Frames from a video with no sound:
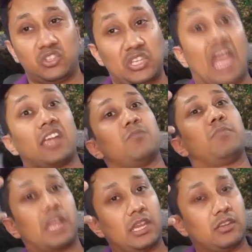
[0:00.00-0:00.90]
that
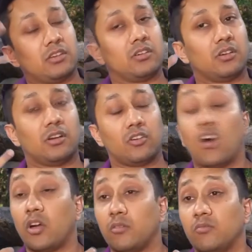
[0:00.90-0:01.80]
bright,
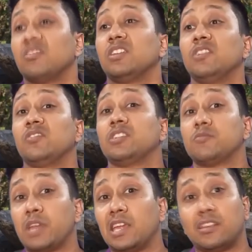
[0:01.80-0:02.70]
or even if it's
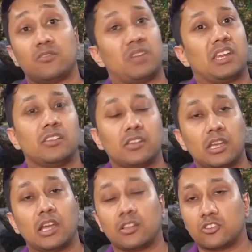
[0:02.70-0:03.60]
bright in the
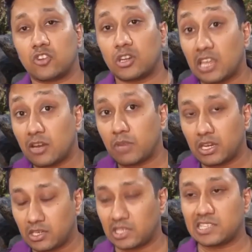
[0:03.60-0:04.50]
dark, it's not that
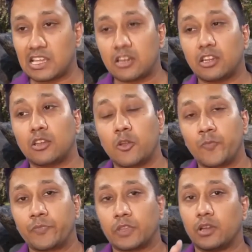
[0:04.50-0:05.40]
bright in the sunlight.
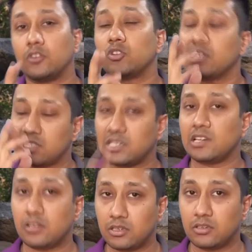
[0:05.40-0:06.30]
You can
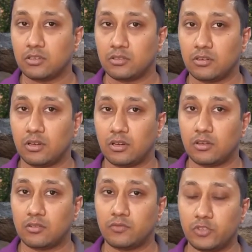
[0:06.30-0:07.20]
still
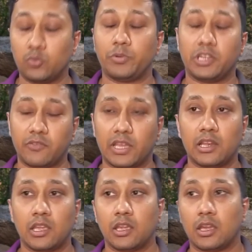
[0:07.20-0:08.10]
view pretty
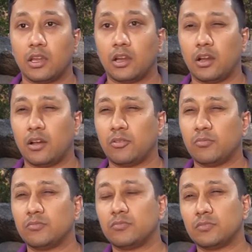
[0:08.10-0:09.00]

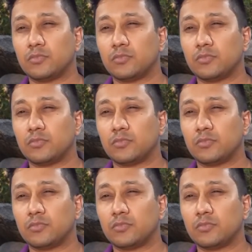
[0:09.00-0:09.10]
well.